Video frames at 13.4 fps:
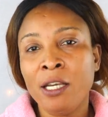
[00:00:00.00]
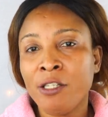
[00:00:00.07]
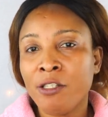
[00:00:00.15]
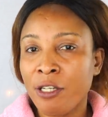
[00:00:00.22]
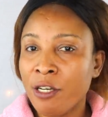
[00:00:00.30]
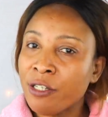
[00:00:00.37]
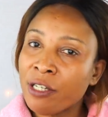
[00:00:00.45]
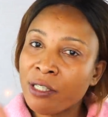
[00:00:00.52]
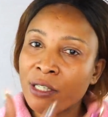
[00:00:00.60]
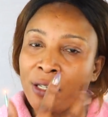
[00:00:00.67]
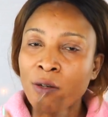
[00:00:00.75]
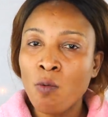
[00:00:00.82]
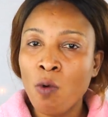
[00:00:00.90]
So you're just
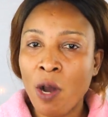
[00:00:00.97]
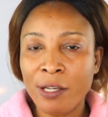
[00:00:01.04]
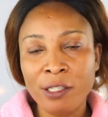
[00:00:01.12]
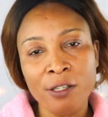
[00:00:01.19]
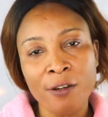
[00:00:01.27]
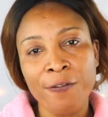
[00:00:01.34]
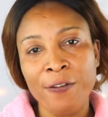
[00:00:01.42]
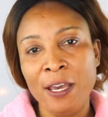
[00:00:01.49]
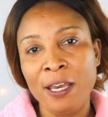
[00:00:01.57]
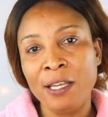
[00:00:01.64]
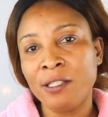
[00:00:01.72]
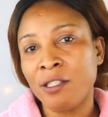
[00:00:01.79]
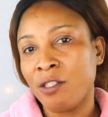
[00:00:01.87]
gonna wash your face,